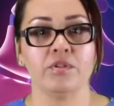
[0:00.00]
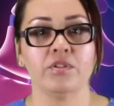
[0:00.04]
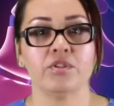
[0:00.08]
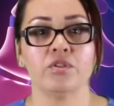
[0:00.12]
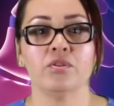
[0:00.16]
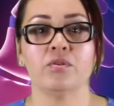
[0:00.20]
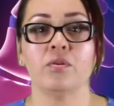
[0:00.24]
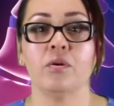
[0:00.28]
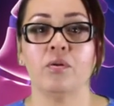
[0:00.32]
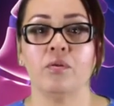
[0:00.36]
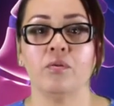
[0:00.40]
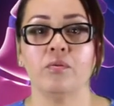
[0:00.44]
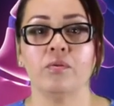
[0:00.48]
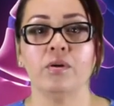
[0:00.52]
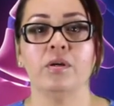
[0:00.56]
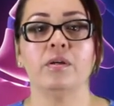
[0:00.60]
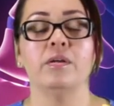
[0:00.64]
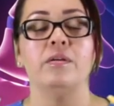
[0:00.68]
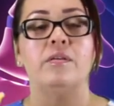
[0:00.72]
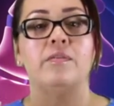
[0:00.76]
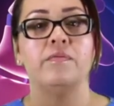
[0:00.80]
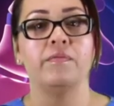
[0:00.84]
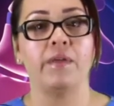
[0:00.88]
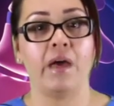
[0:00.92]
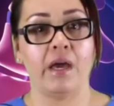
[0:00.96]
So
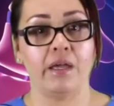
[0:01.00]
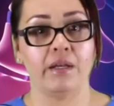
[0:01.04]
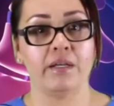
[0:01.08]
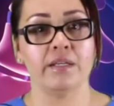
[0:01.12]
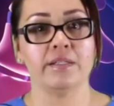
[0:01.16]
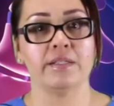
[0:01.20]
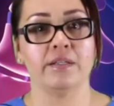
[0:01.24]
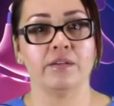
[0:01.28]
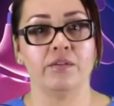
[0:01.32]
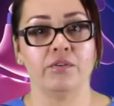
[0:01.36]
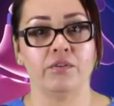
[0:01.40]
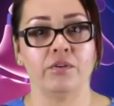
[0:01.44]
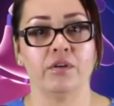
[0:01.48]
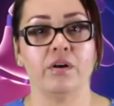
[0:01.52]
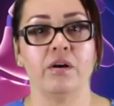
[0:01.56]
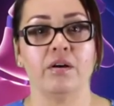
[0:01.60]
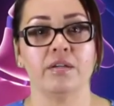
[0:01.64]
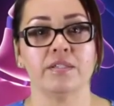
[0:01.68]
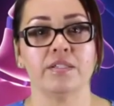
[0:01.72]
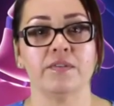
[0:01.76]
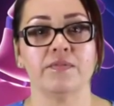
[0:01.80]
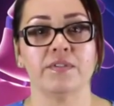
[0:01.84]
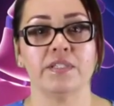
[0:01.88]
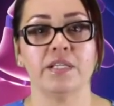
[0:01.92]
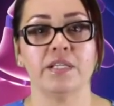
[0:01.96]
that is another cause of